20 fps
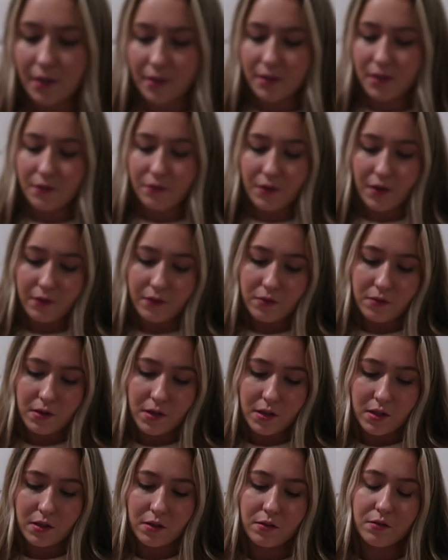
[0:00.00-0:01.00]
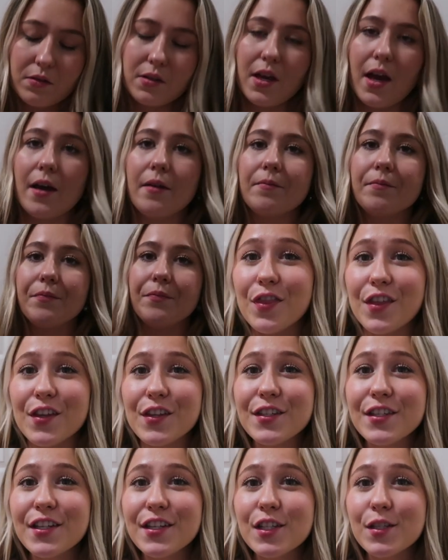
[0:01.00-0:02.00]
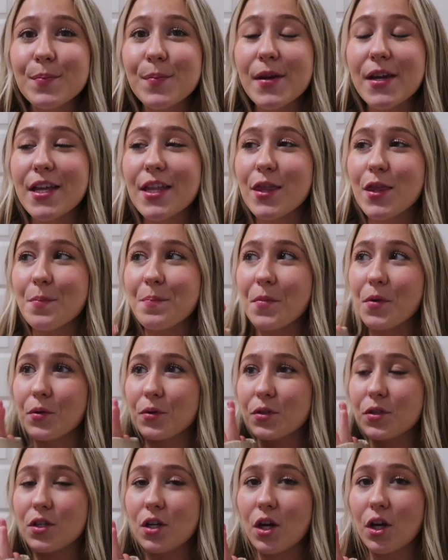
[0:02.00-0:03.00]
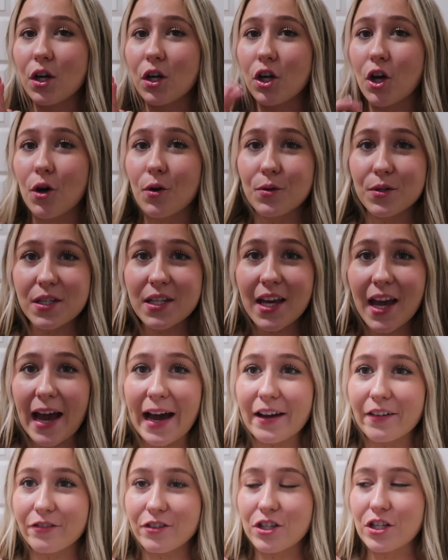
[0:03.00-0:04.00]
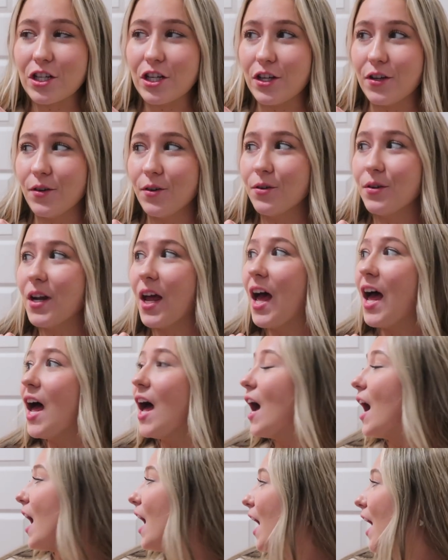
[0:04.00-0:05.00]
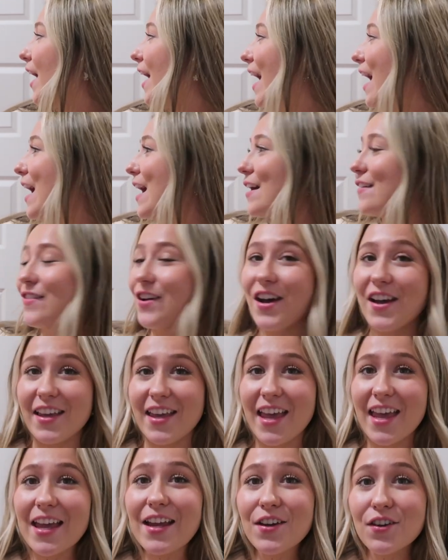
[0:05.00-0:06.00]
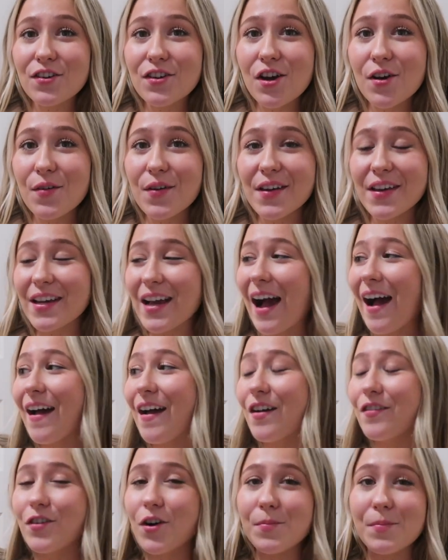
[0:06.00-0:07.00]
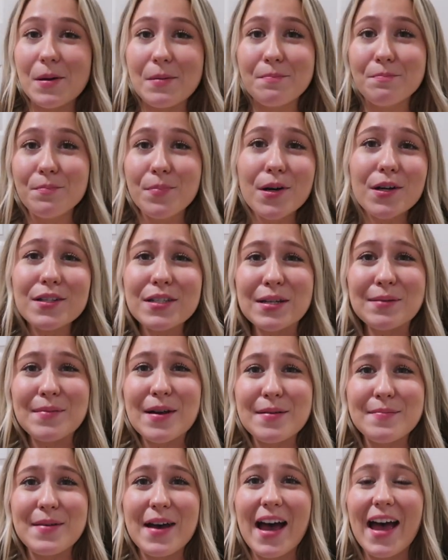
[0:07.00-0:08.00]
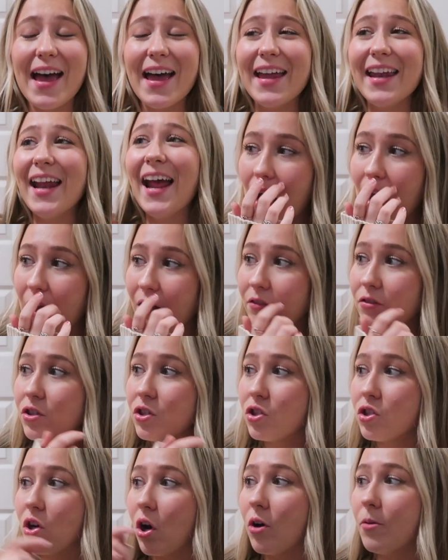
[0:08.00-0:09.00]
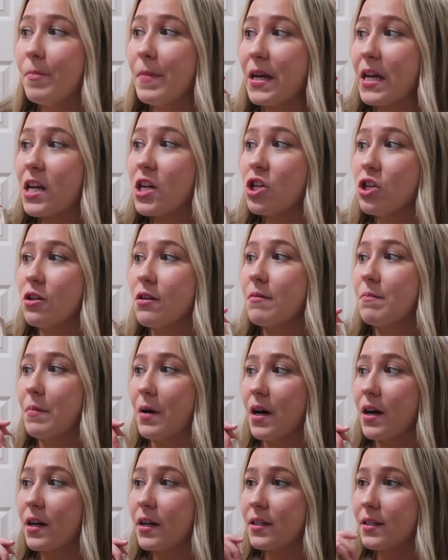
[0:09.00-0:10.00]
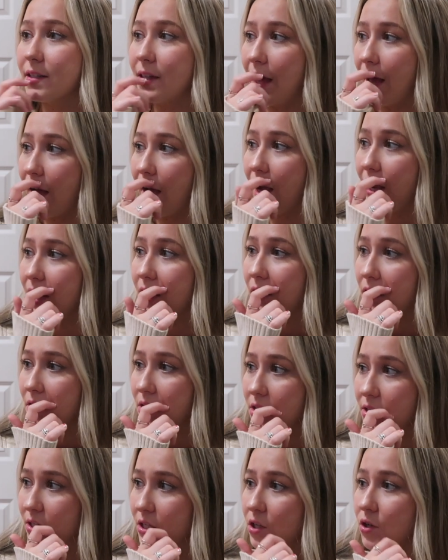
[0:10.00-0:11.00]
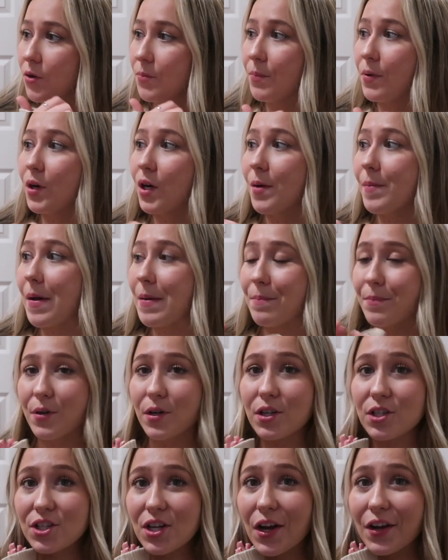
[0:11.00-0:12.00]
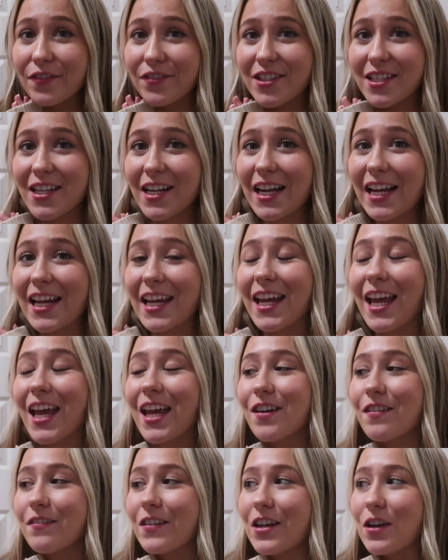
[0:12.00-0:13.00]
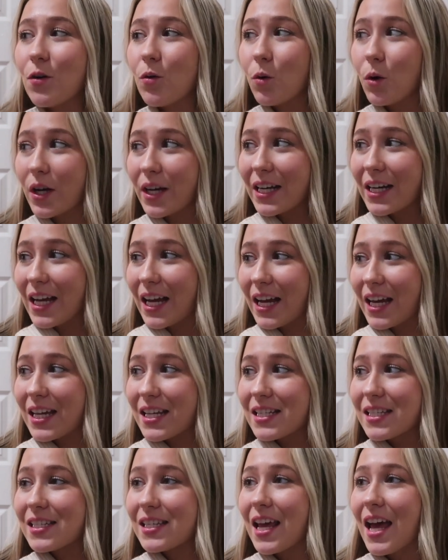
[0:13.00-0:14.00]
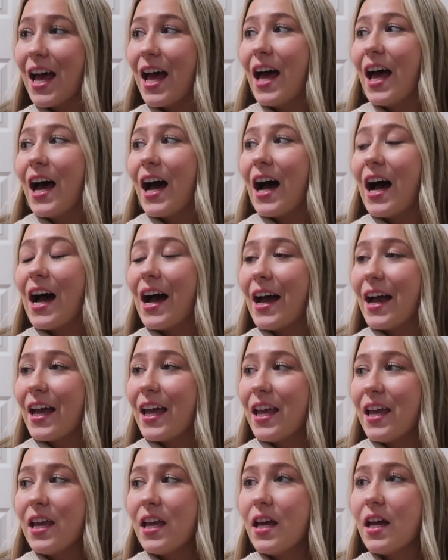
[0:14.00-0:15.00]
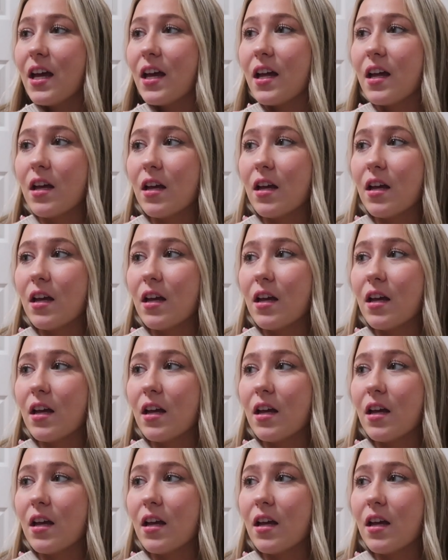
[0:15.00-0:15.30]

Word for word: that say 5.22? Yeah. This has been the most cozy afternoon I have a candle going. I have all my books on my bed. I have so many new books that I need to put on my bookshelf tonight and reorganize. I